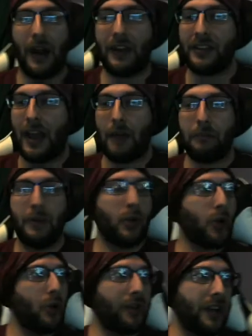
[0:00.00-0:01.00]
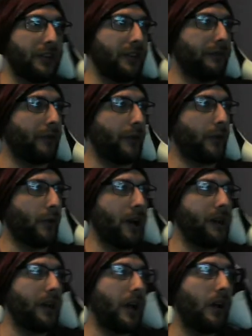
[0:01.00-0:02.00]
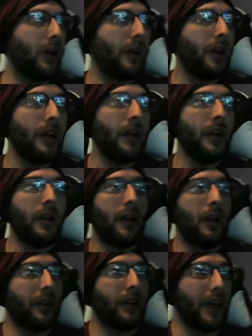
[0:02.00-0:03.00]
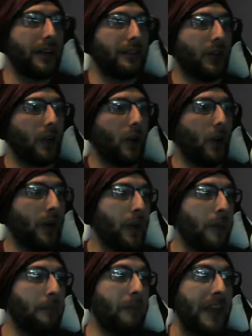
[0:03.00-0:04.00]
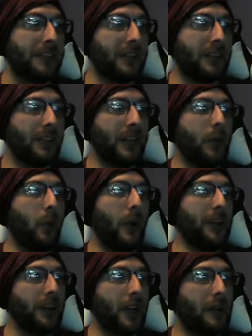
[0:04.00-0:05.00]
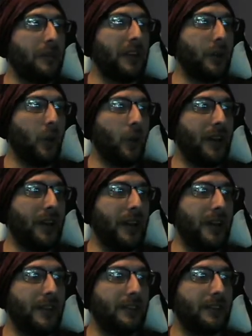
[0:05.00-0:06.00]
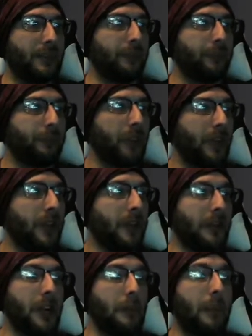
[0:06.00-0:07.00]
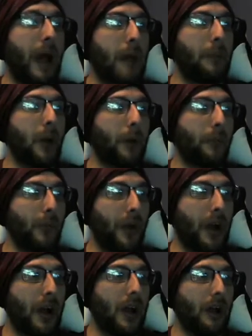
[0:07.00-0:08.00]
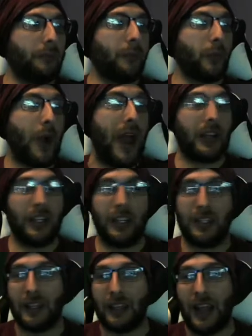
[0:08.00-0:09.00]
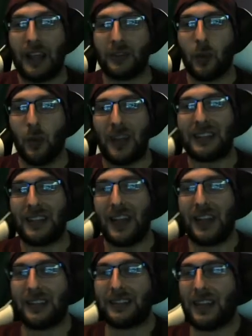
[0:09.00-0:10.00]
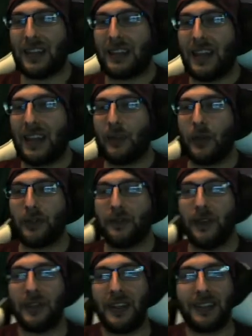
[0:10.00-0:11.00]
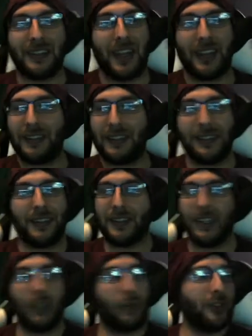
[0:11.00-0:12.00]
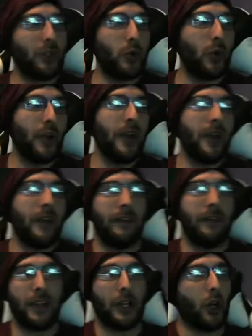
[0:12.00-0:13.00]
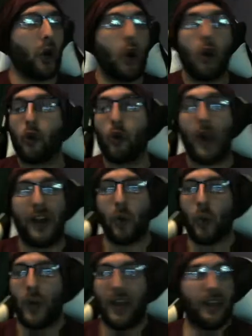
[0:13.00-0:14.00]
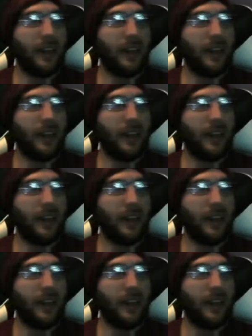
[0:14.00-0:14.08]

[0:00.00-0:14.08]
I just have them in a rotation for the right now. Okay, so basically what you're going to be doing is you're going to pop up Rally. It lasts 20 seconds, and at the end of those 15 seconds, it just heals you. Vigor right away.